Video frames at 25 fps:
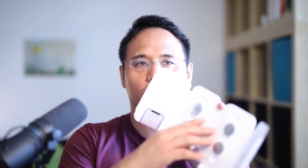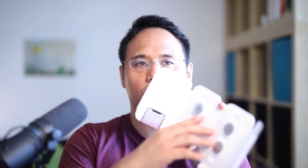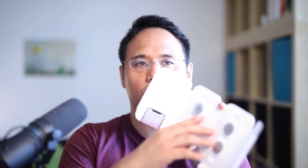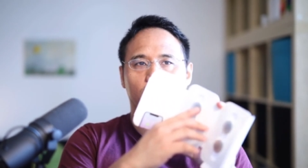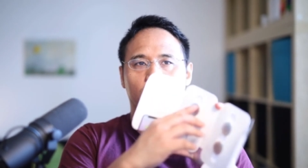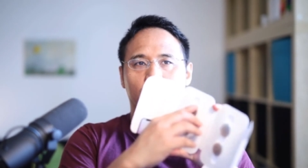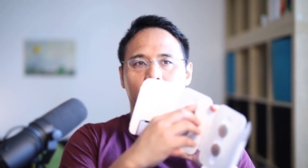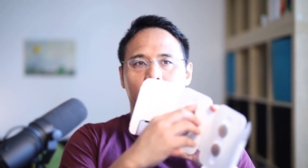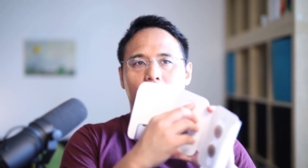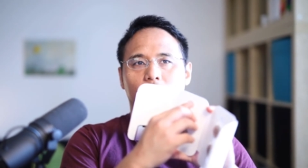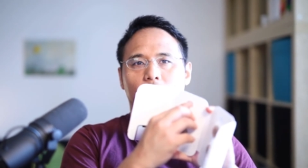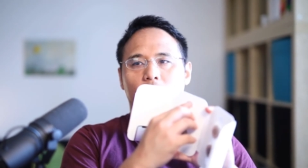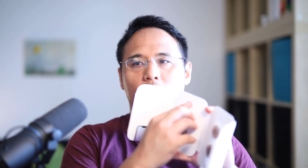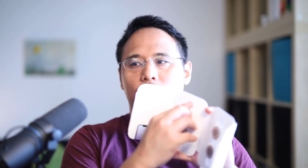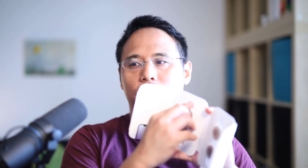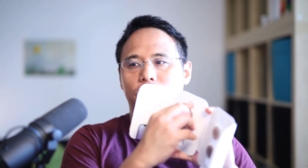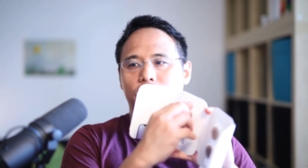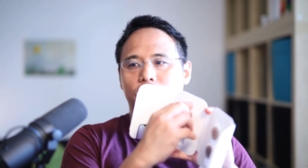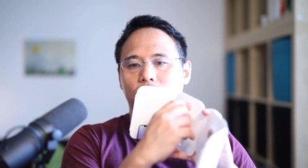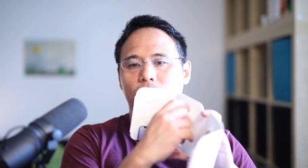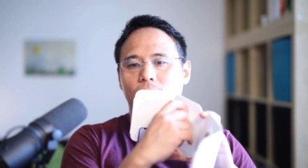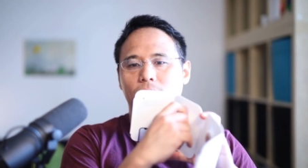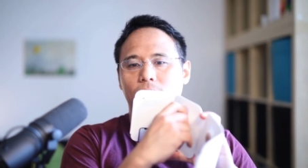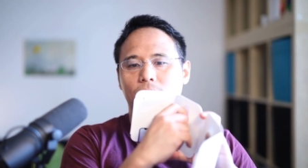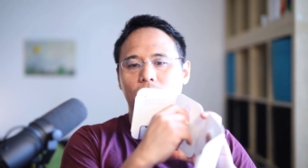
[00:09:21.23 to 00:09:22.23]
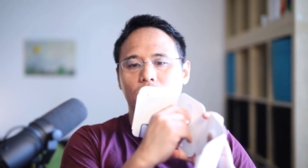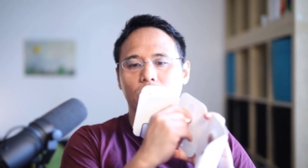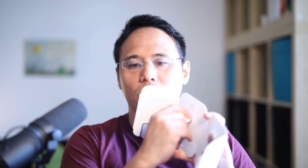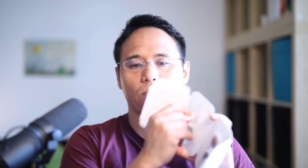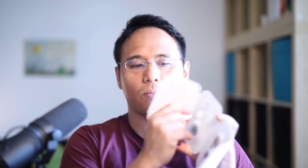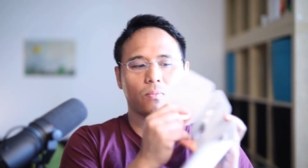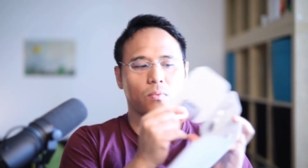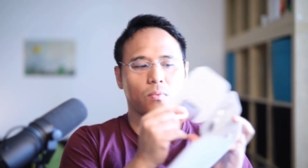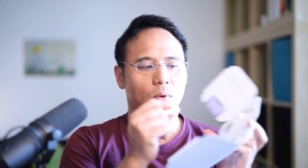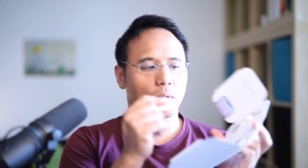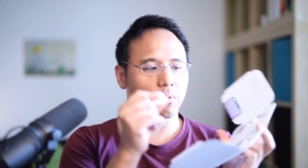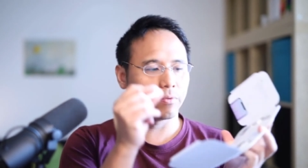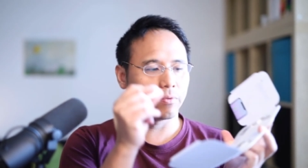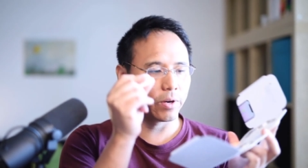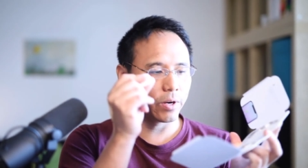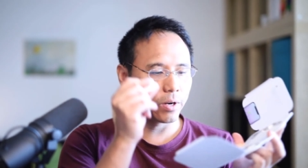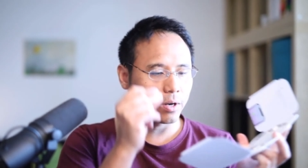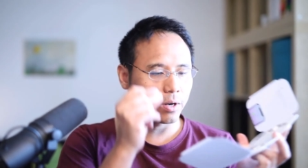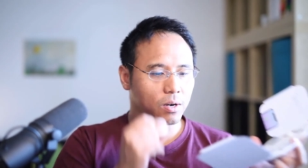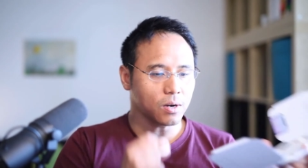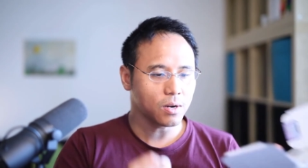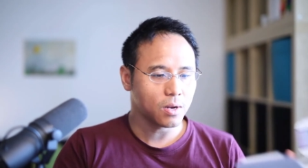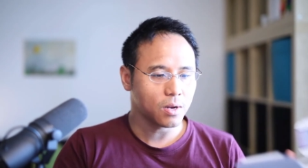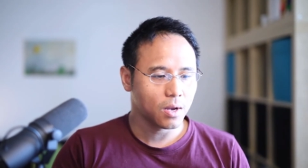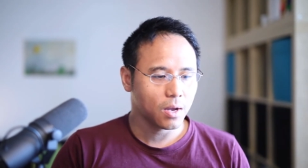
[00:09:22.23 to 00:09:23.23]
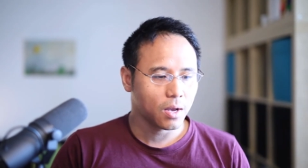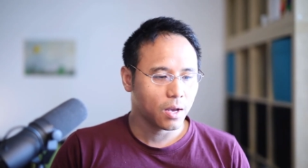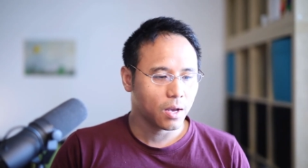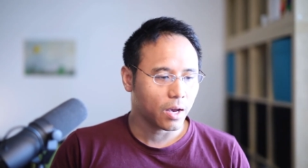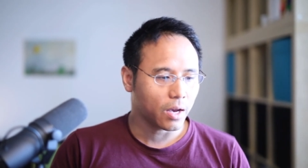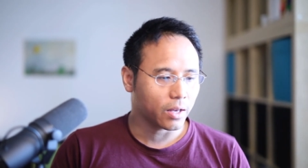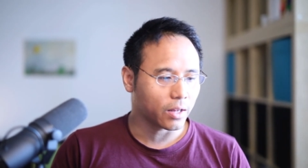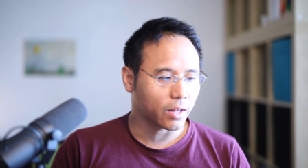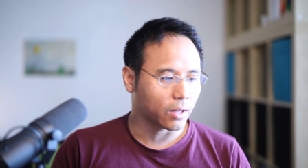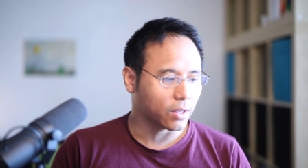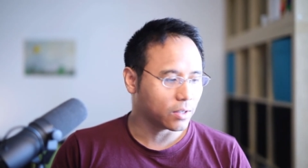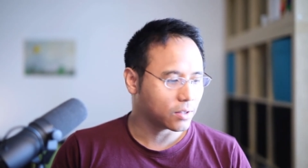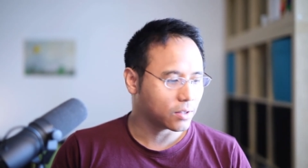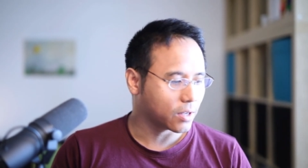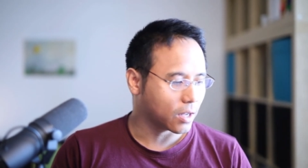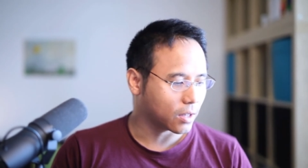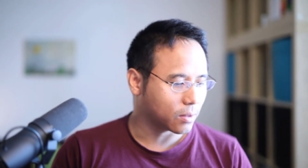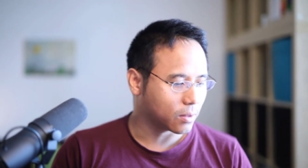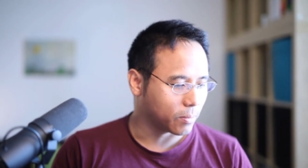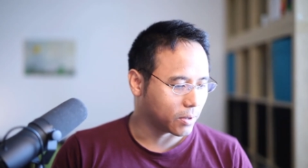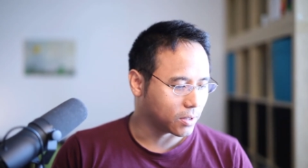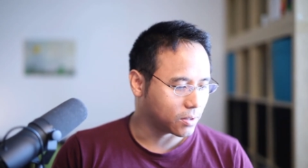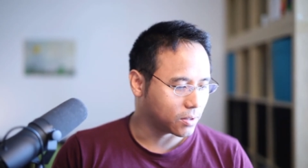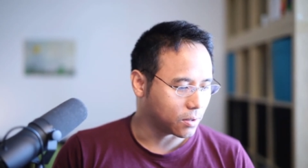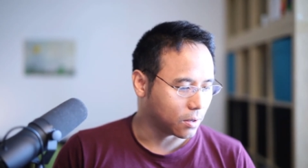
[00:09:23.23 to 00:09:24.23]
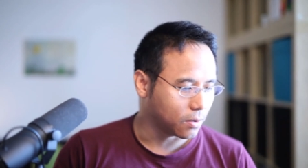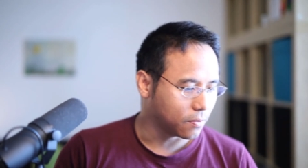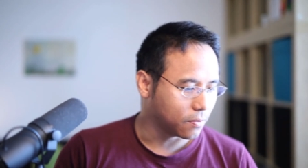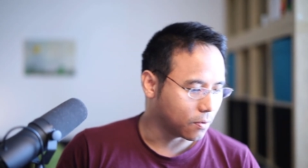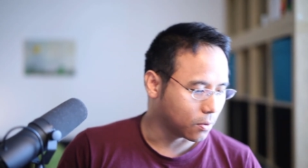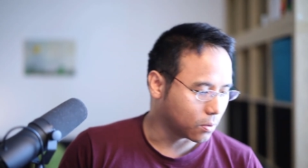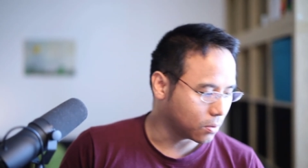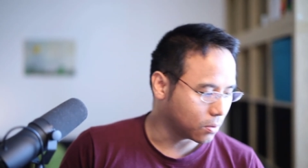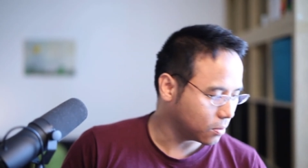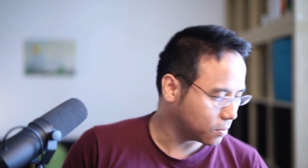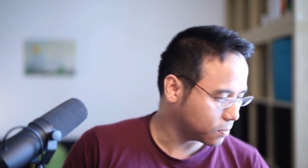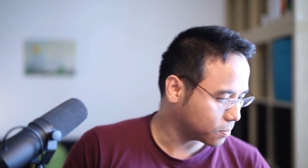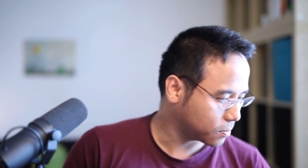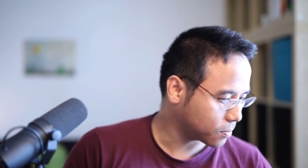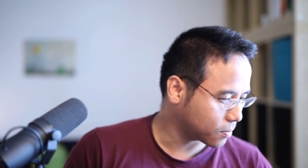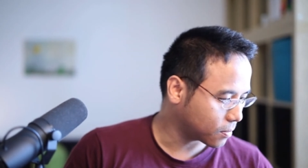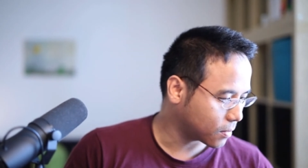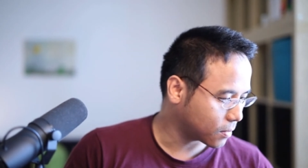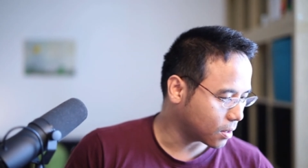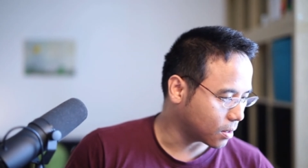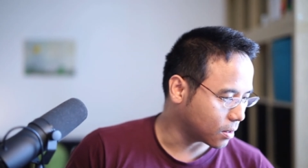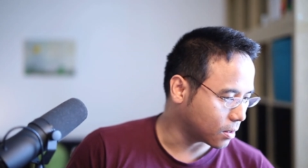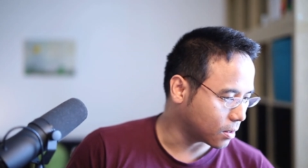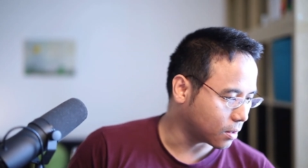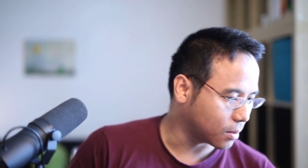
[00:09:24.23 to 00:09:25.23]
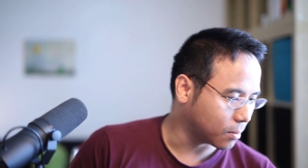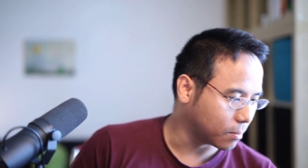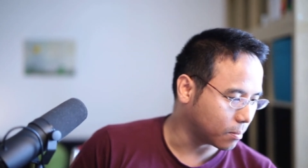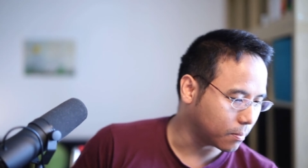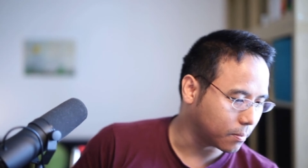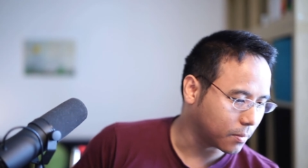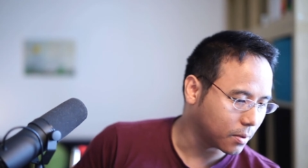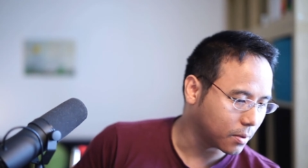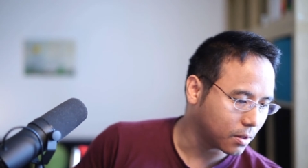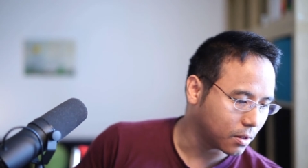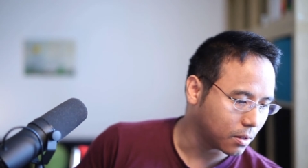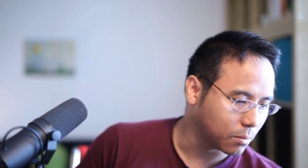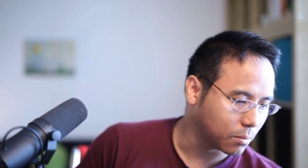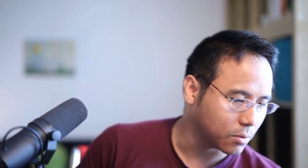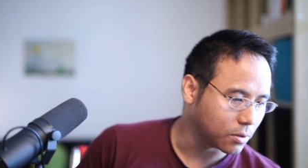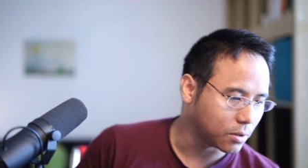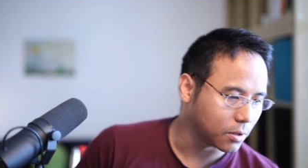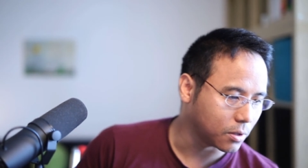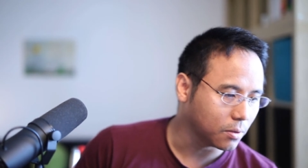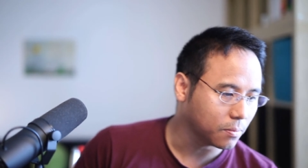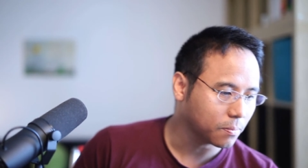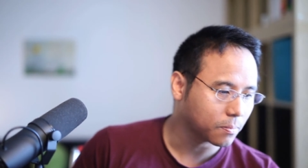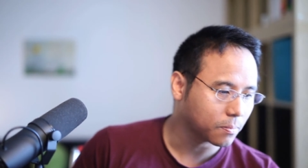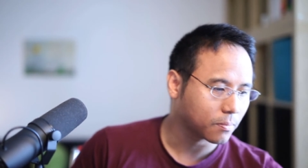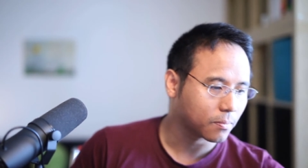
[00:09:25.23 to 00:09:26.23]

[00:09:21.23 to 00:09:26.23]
So over here. And now let's get my cell phone. Let me see.